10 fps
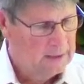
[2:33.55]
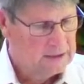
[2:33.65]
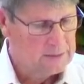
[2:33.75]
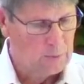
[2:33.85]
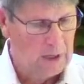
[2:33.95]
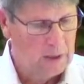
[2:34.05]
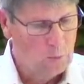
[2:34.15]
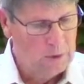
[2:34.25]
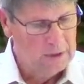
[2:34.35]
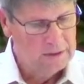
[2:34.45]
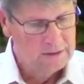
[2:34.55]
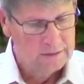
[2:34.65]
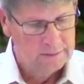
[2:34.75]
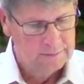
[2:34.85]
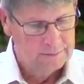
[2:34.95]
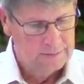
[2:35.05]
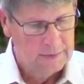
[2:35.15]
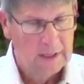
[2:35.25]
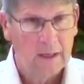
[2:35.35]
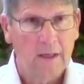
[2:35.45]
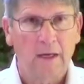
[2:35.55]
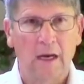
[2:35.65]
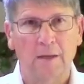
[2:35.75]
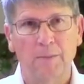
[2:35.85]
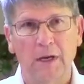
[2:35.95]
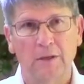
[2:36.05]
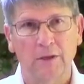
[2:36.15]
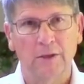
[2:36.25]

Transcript: spraying weeds, getting better